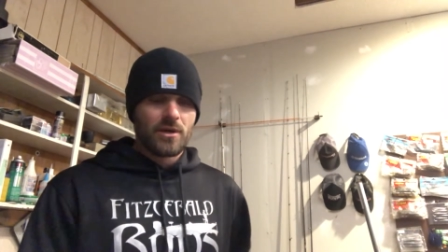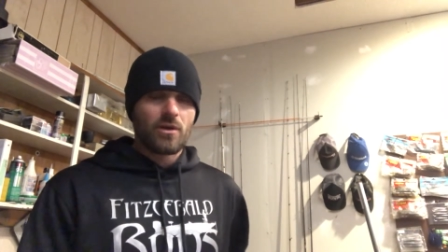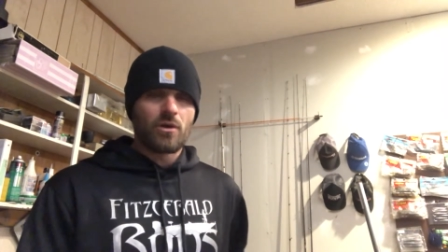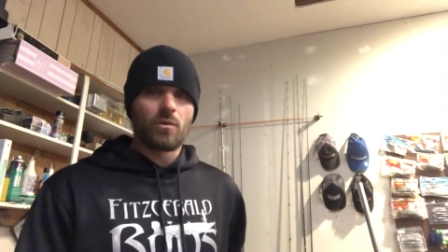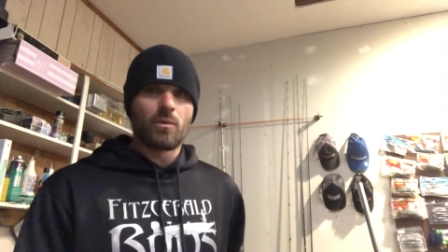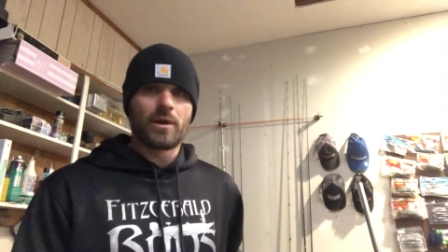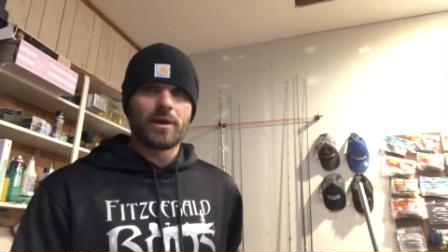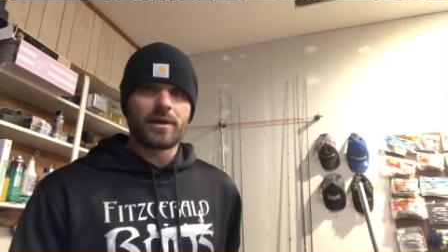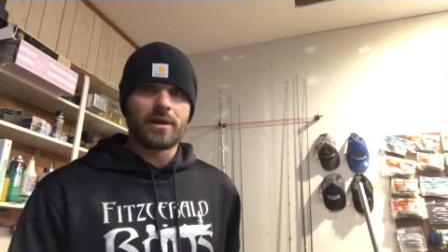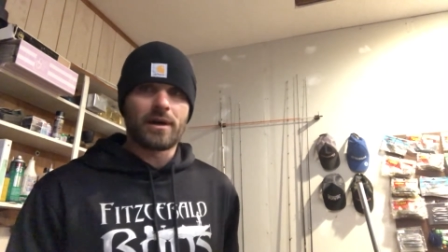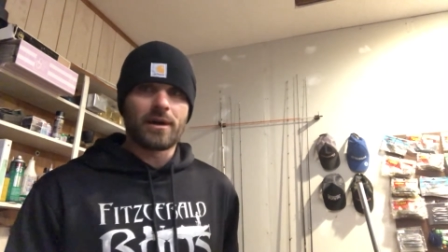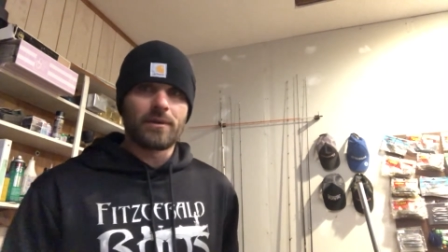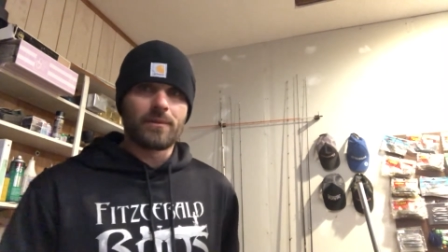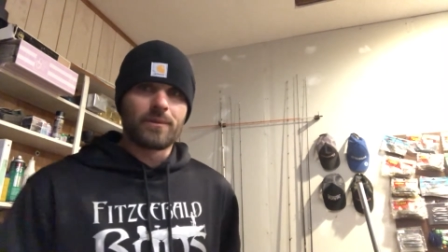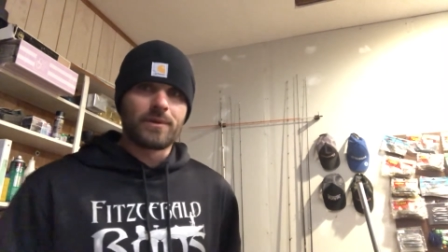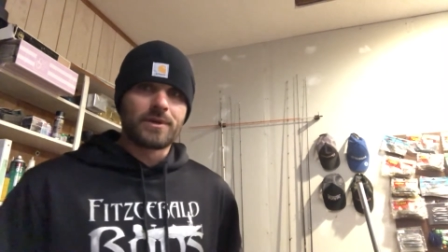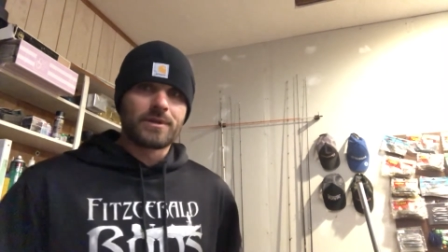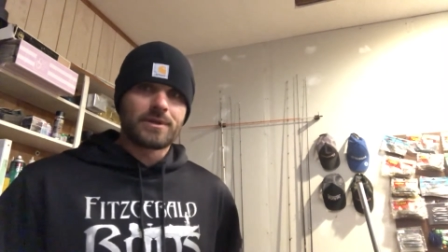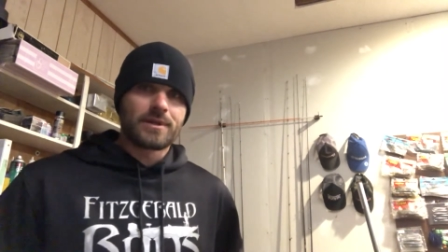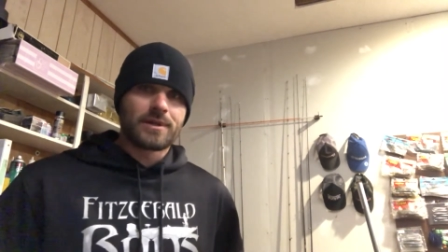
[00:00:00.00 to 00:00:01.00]
or whatnot
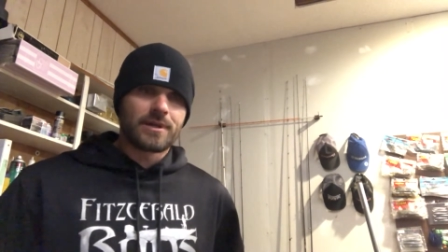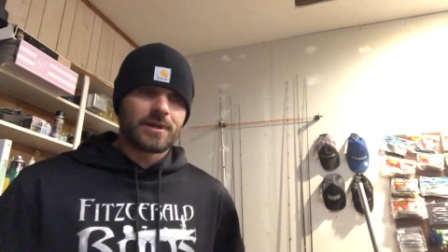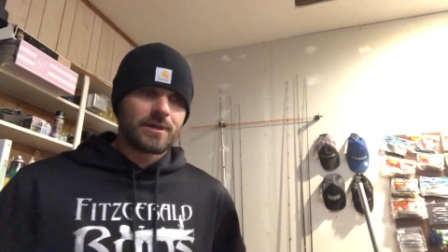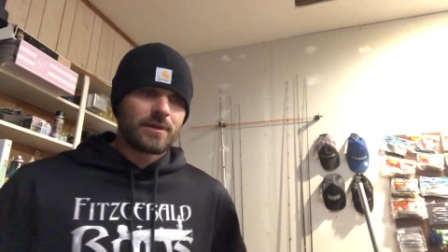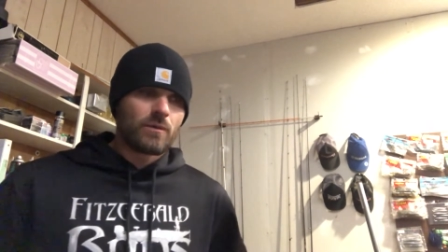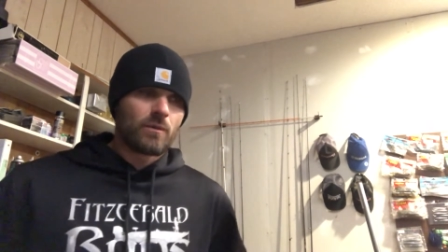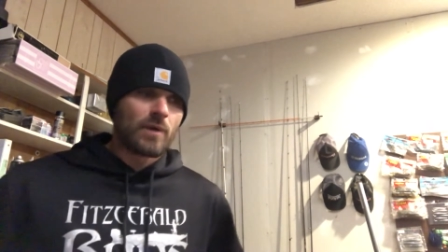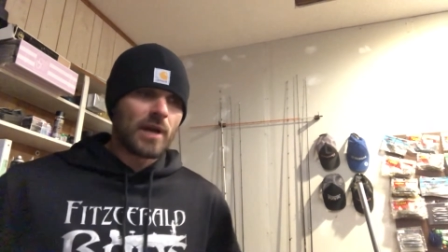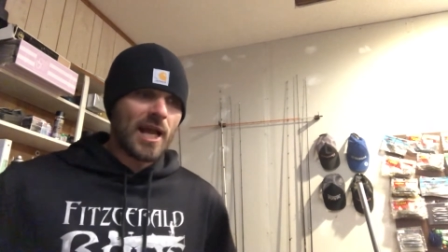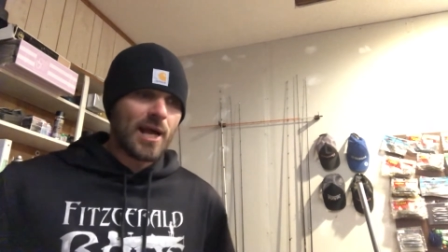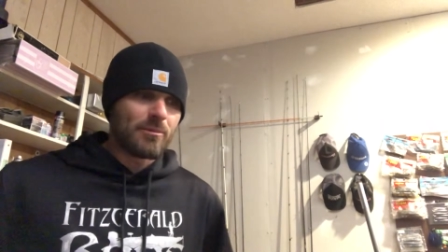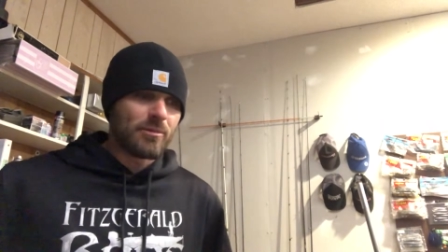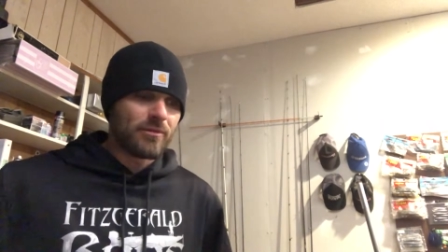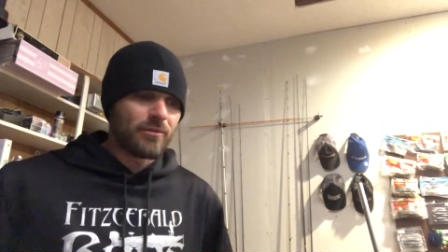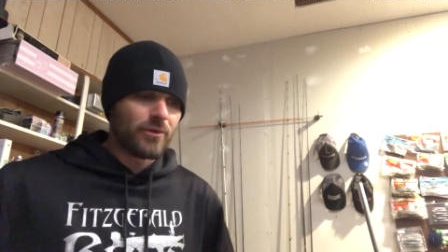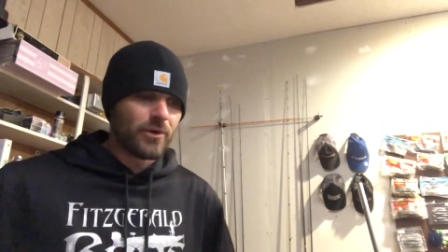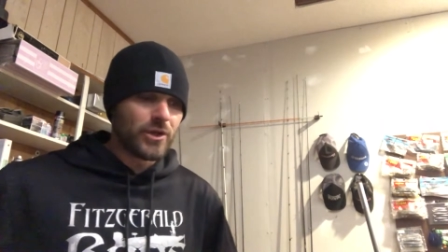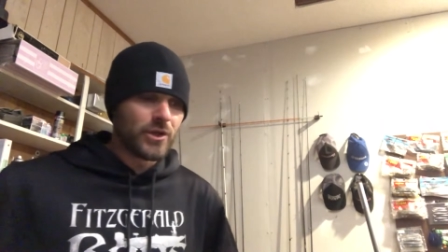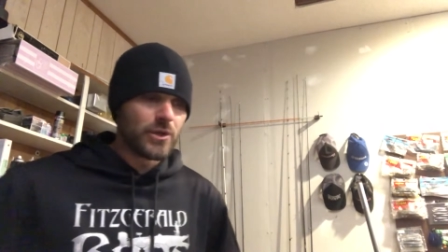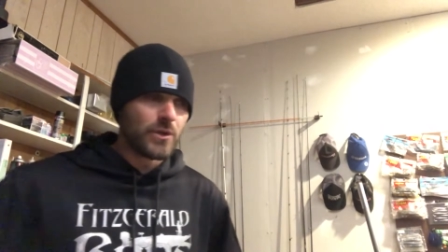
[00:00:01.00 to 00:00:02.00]
on what I
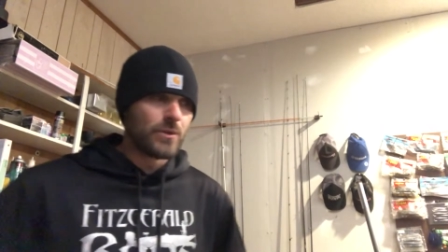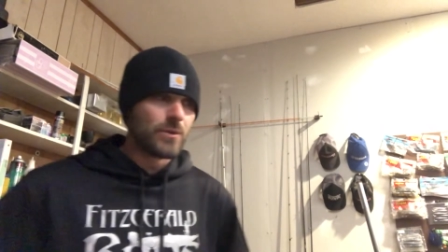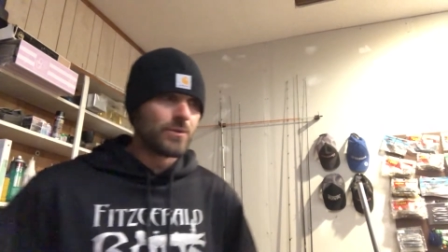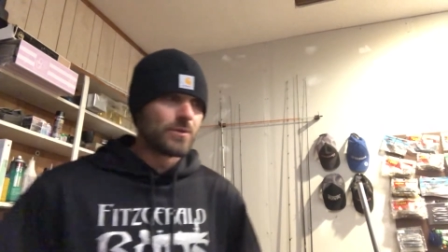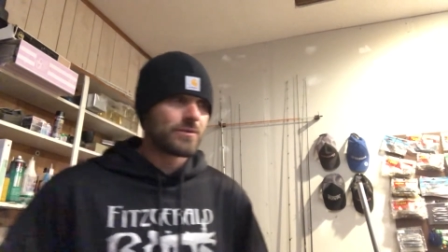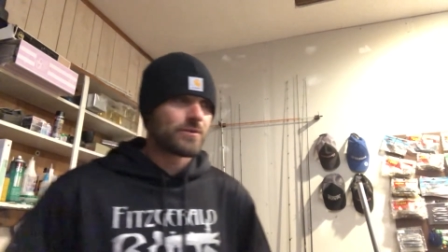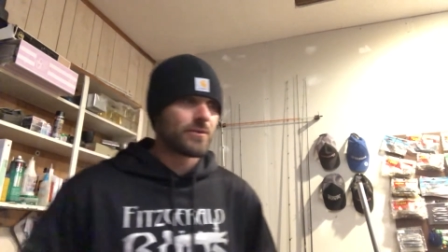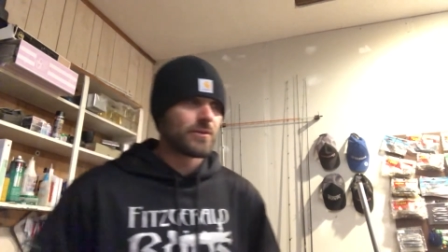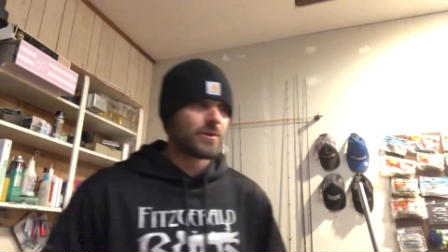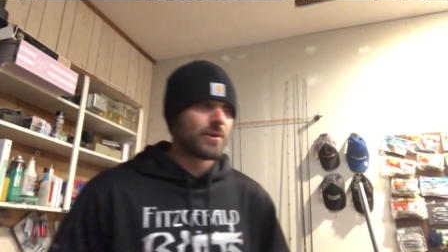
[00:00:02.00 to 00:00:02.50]
prefer to use for